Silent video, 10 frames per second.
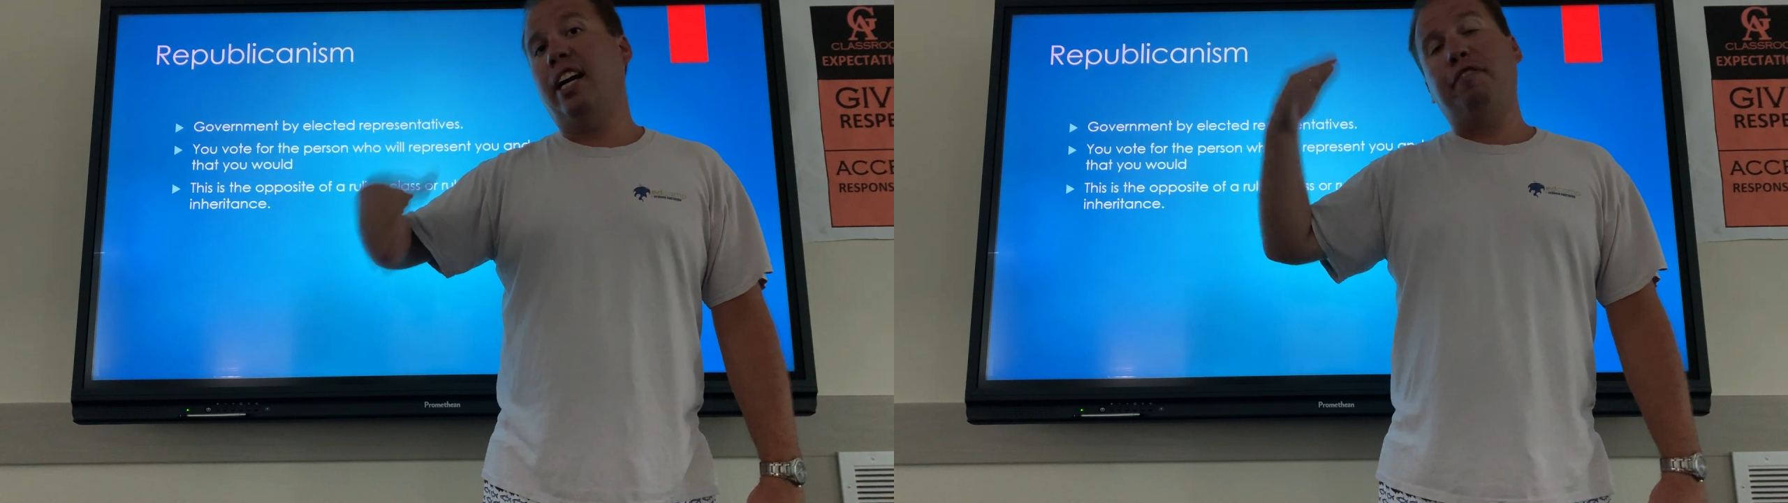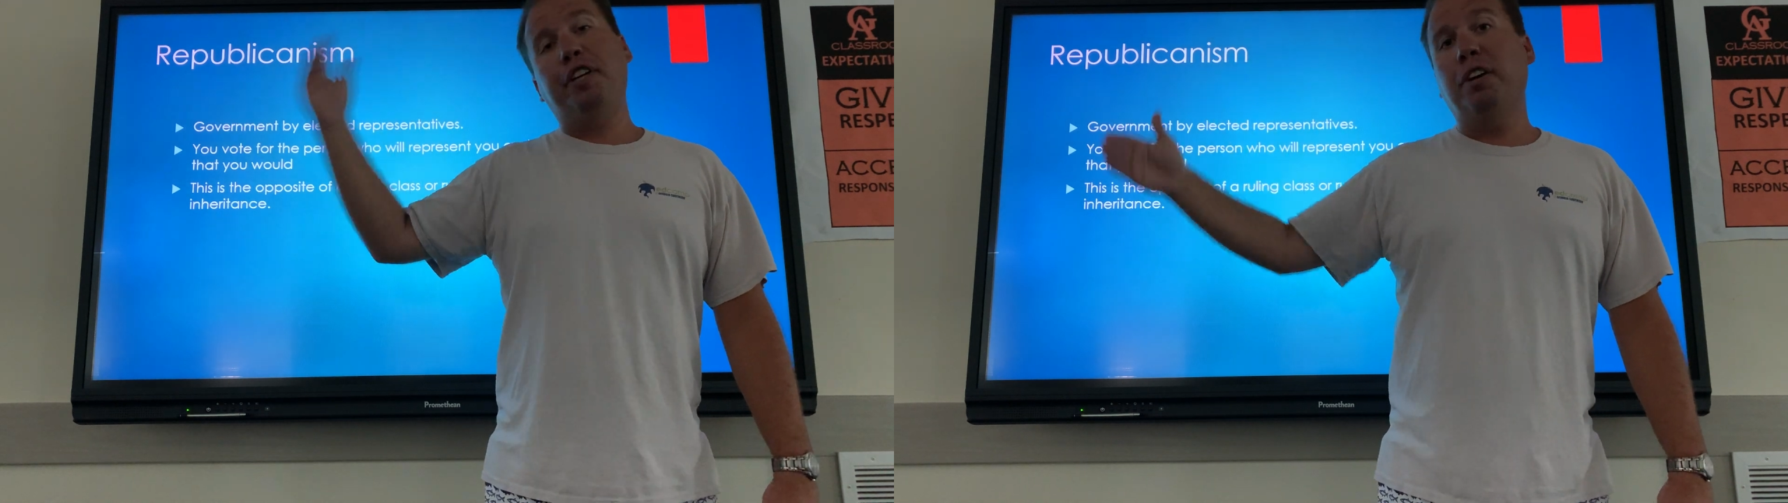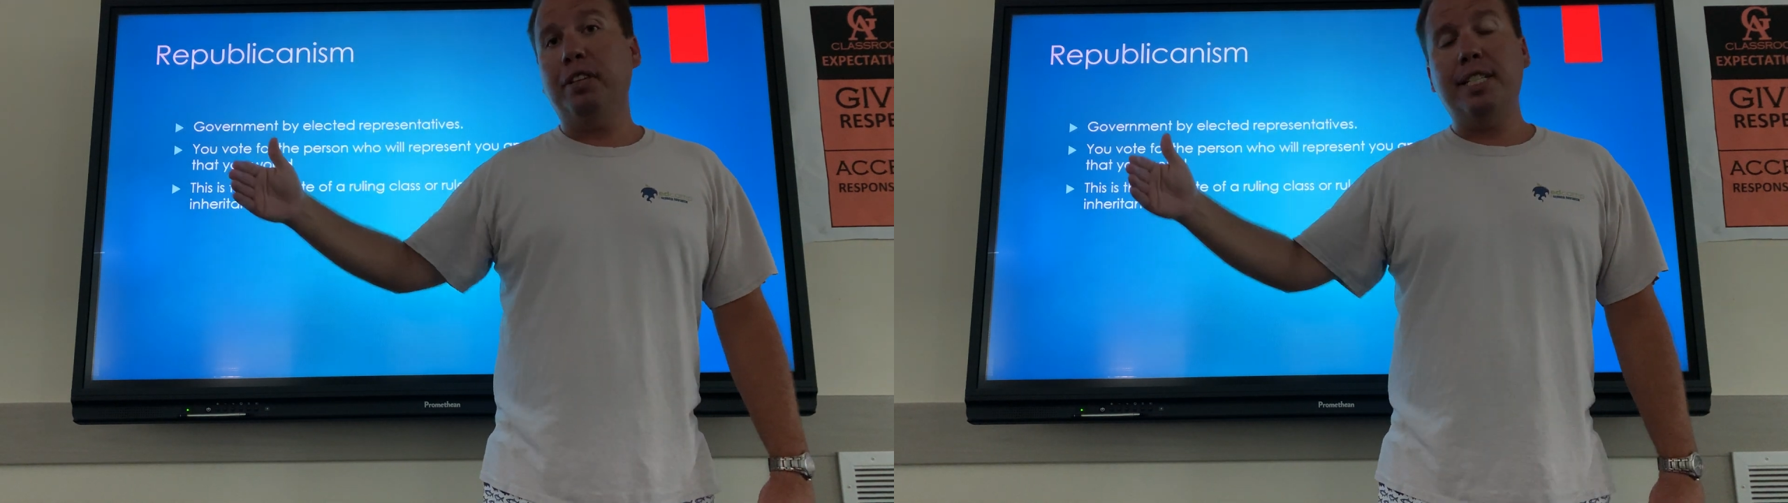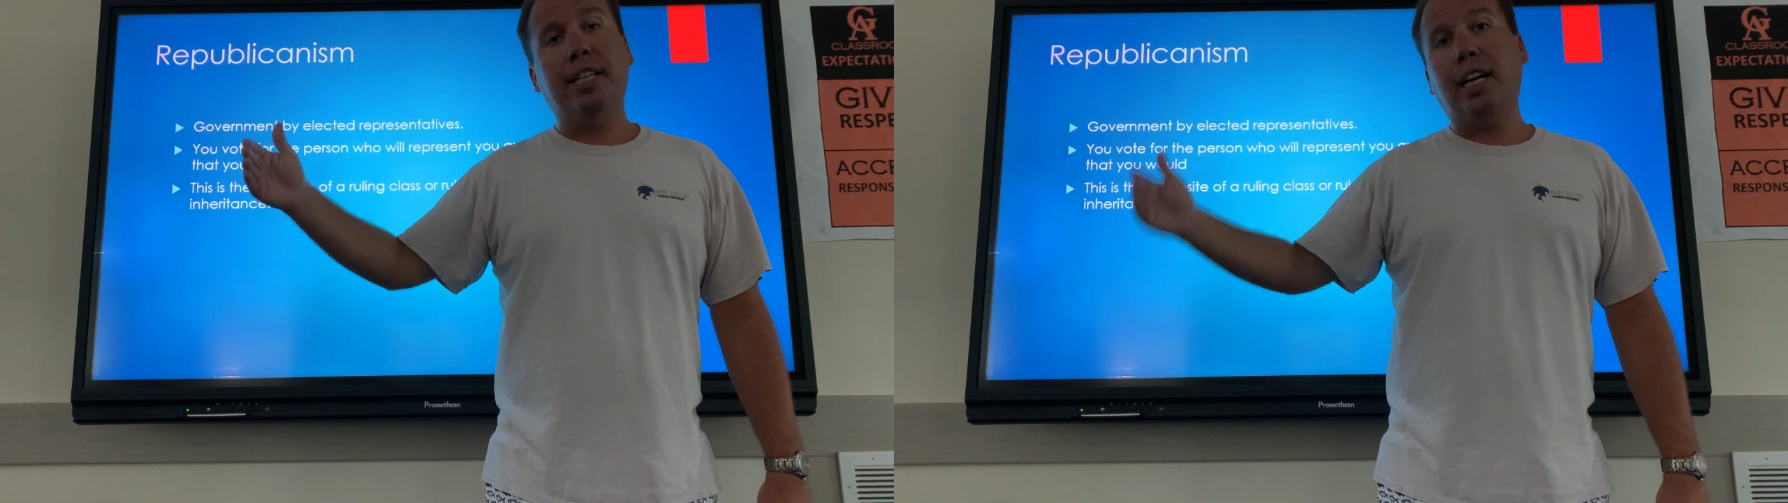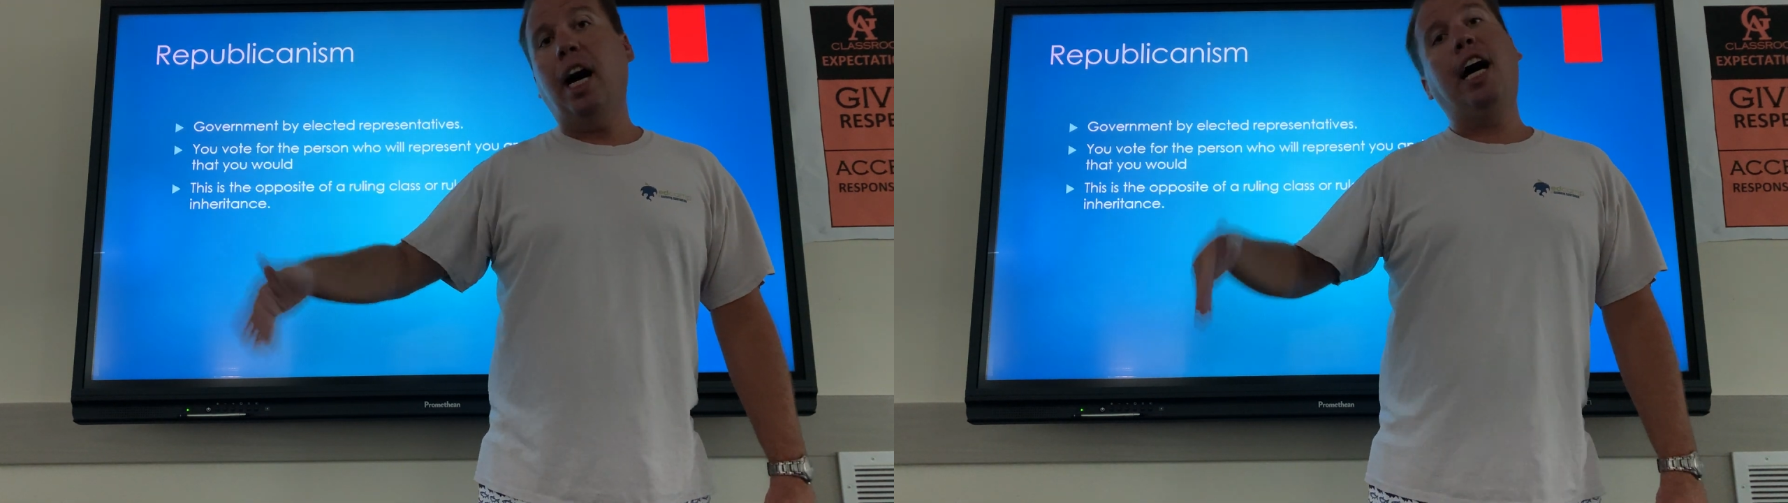And if you don't listen
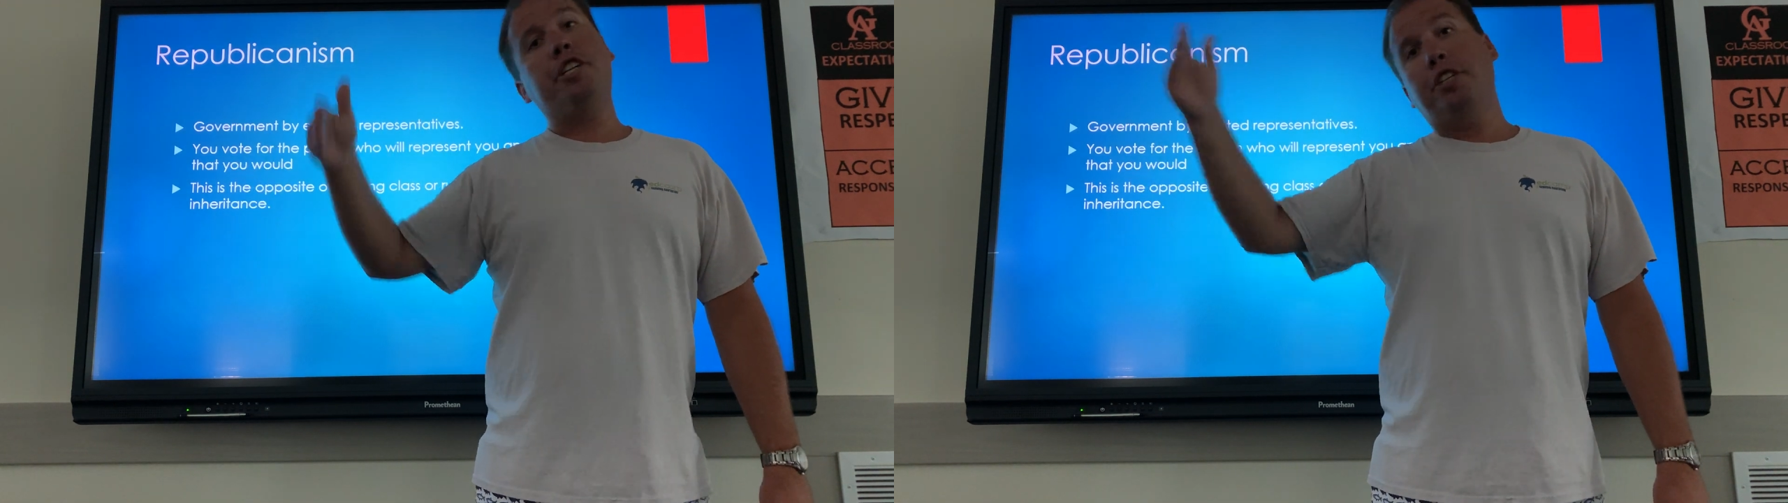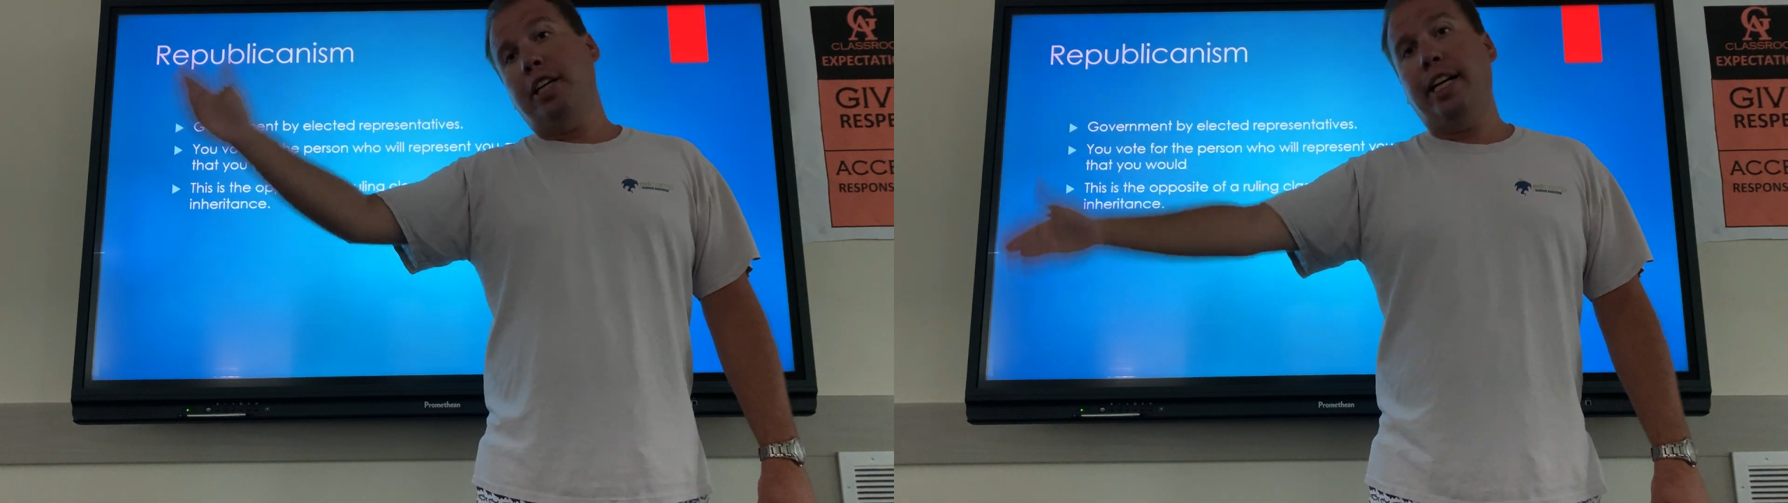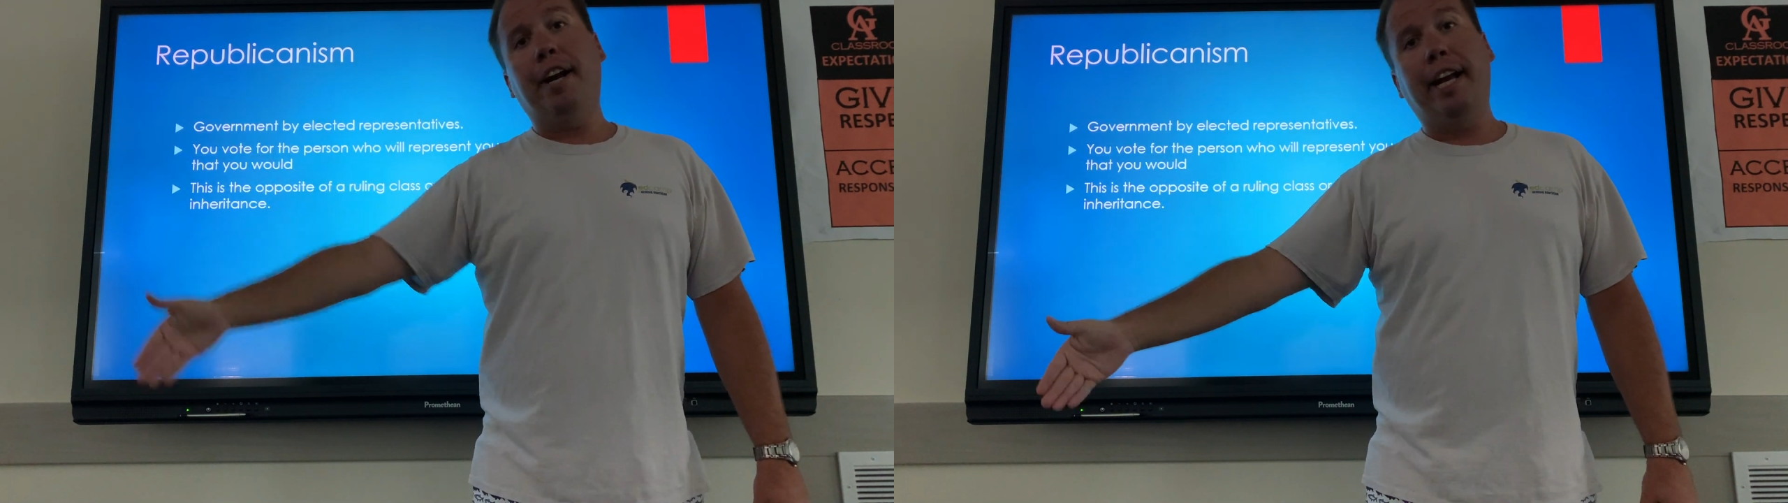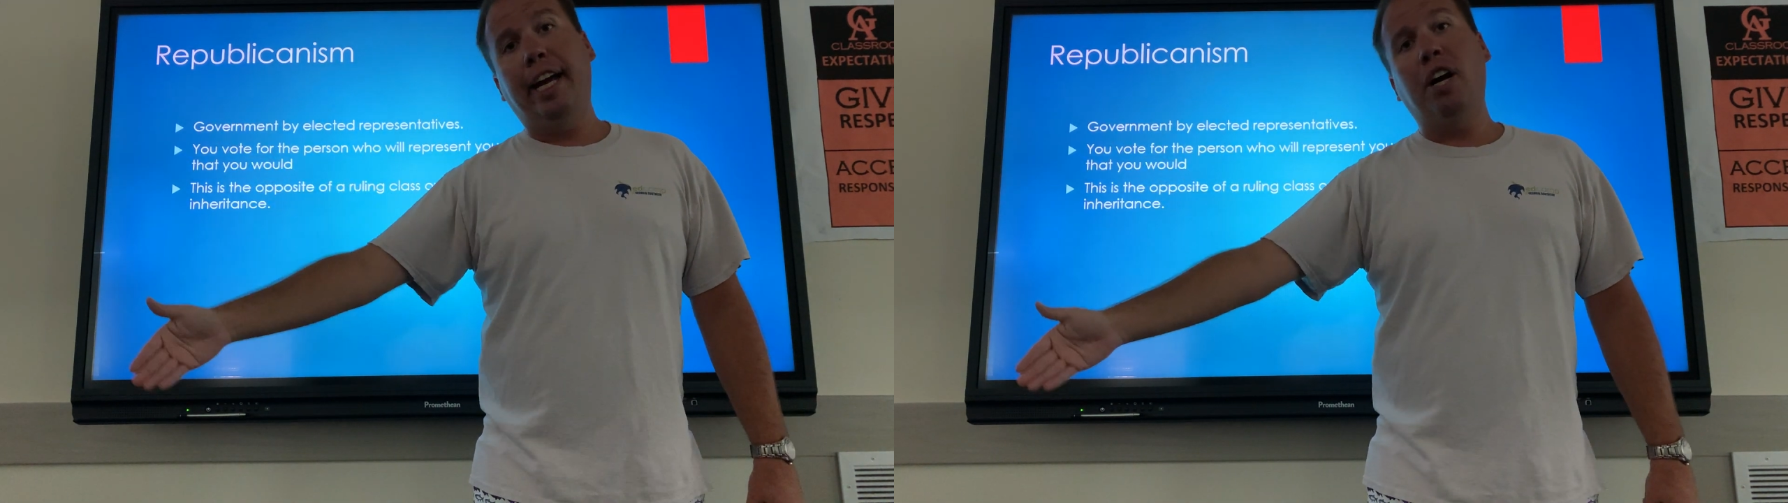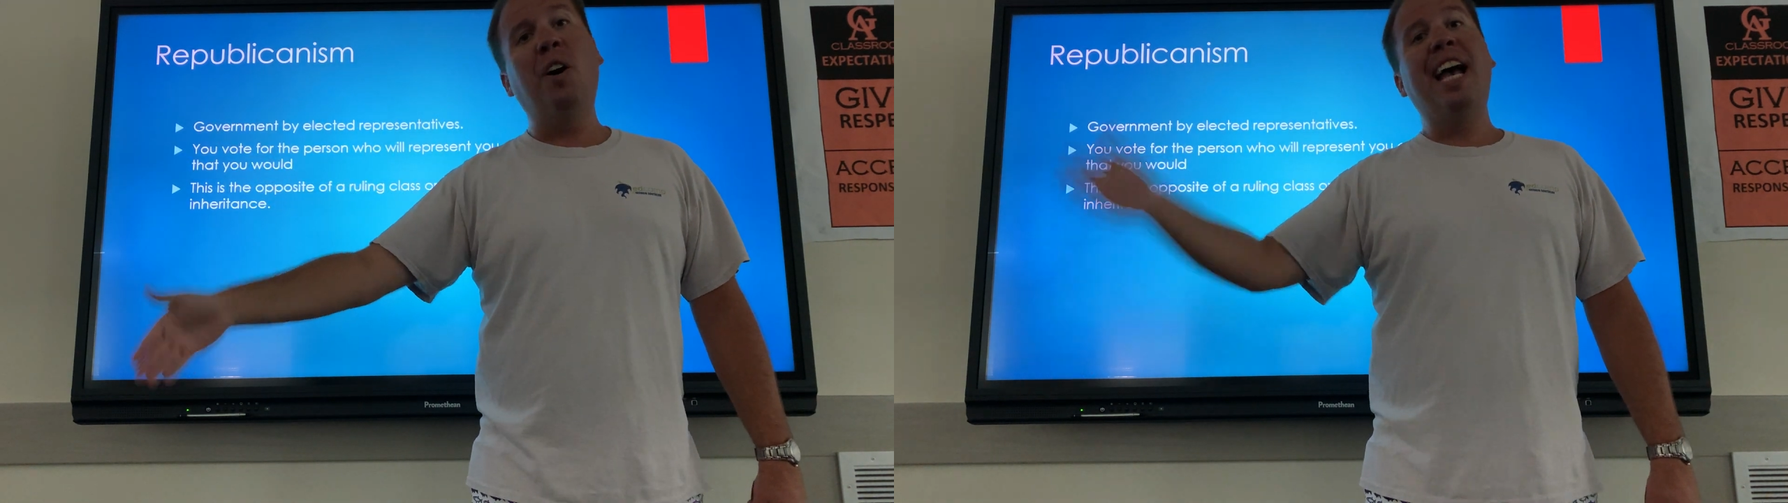to God, you're going to go to
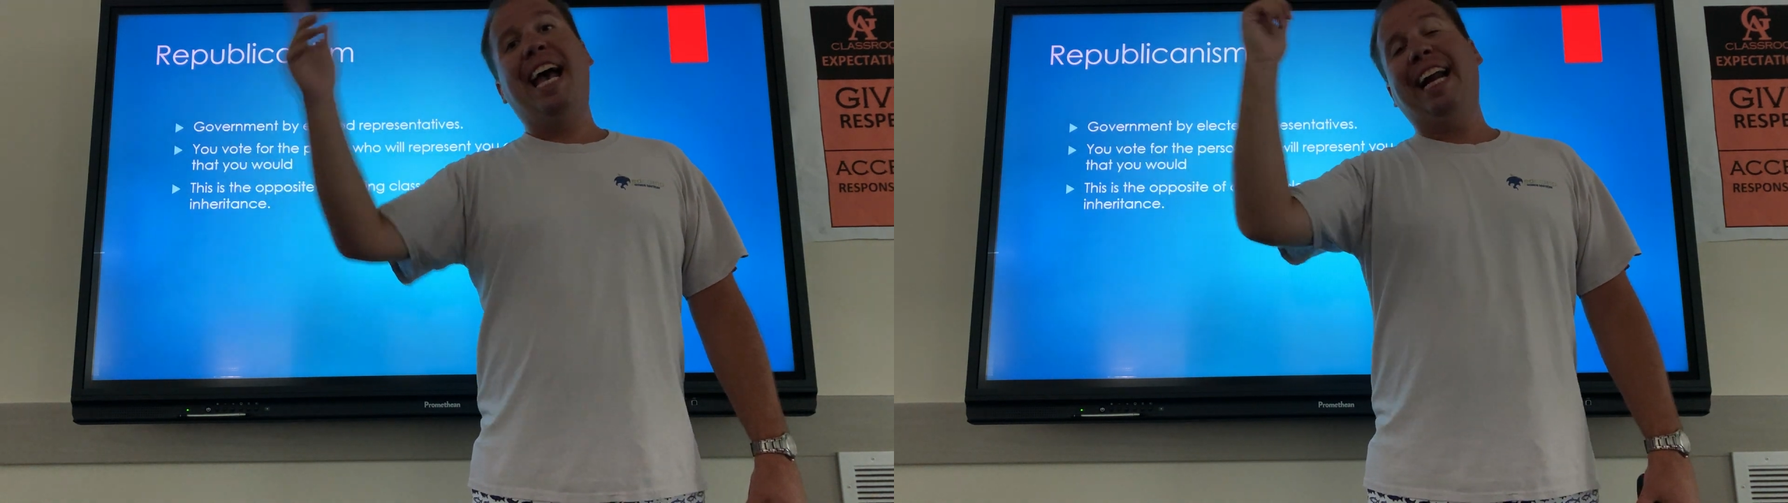hell.